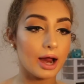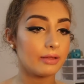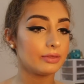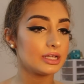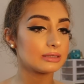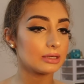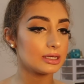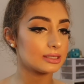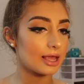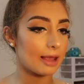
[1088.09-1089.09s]
And this
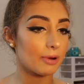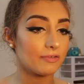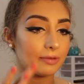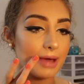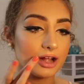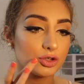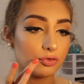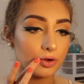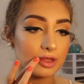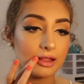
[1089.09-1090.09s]
is a perfect match
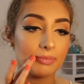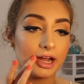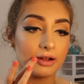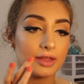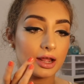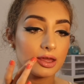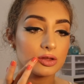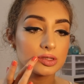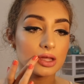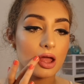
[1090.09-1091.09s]
for the lip liner that I
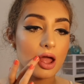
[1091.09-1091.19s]
use.